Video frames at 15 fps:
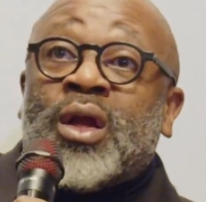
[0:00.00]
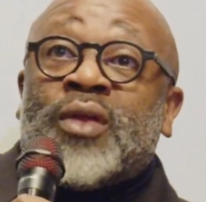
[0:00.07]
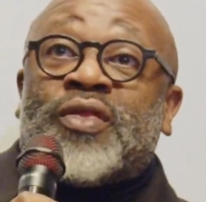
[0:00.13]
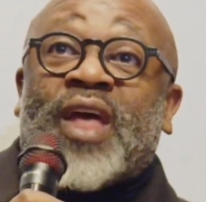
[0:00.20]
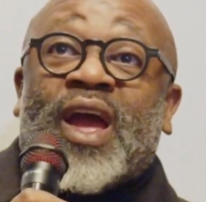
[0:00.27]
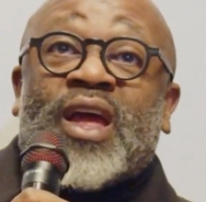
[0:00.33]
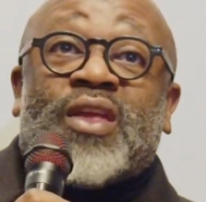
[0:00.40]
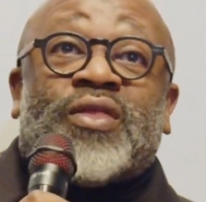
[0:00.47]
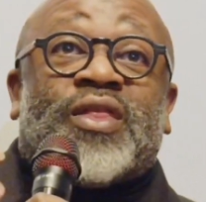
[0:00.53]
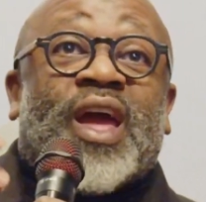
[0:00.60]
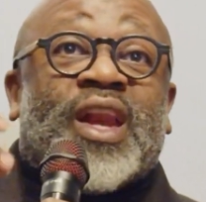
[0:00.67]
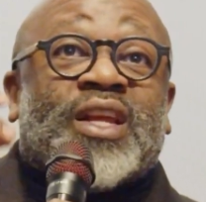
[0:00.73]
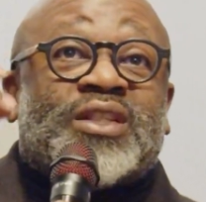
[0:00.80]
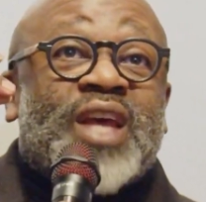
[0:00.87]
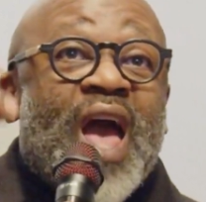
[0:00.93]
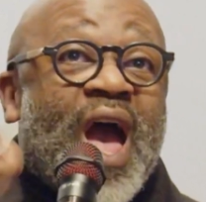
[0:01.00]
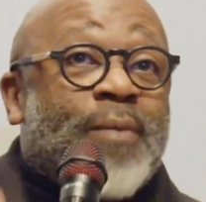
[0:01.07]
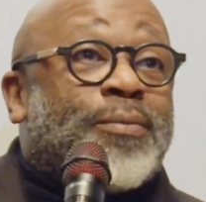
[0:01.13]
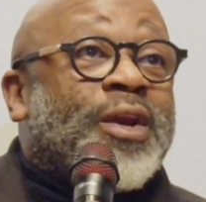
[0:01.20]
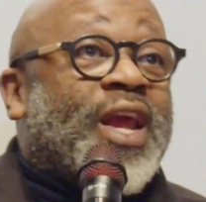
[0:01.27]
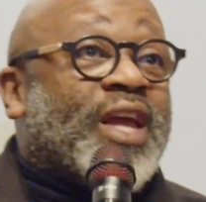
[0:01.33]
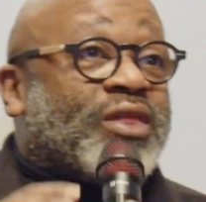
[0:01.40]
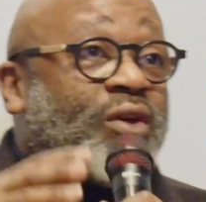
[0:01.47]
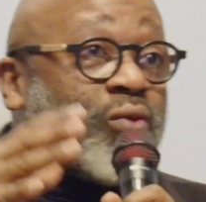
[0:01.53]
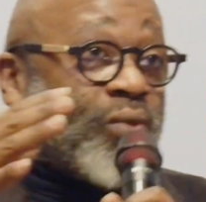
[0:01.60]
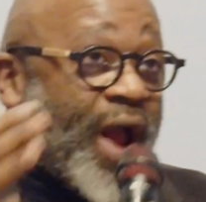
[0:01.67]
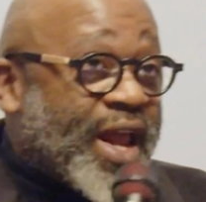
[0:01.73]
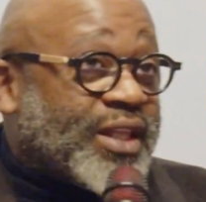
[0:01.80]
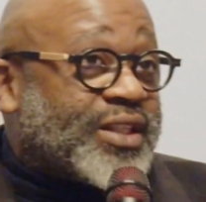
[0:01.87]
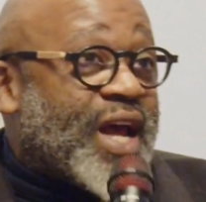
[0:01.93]
that it's happening at the
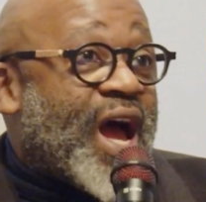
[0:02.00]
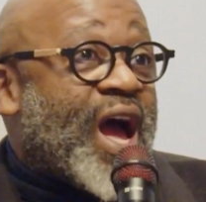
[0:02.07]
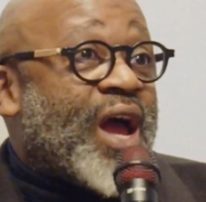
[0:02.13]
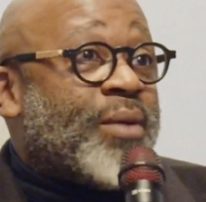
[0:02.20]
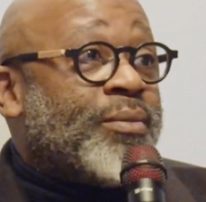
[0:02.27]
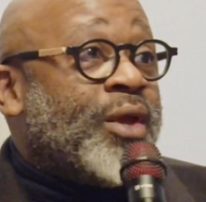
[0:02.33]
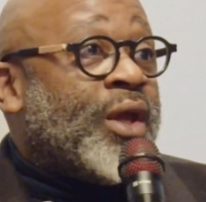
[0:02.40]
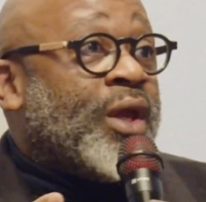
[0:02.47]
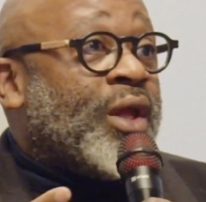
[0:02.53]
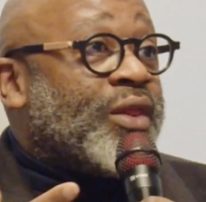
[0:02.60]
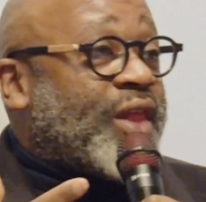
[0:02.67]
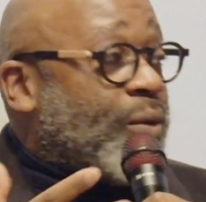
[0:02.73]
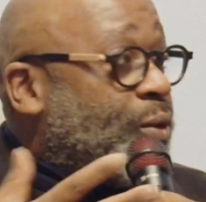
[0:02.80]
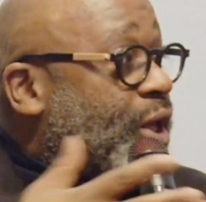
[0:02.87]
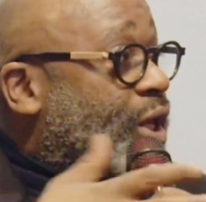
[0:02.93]
right time, that we